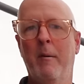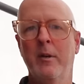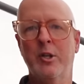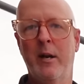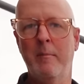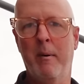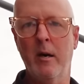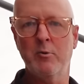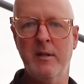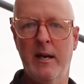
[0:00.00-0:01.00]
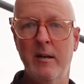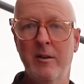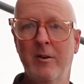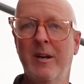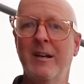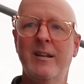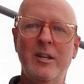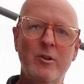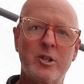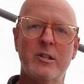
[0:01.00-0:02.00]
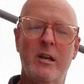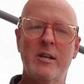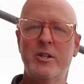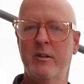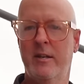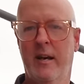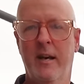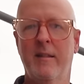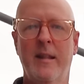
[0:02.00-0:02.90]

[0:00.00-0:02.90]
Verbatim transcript: the train parts without you, you just lost your ticket.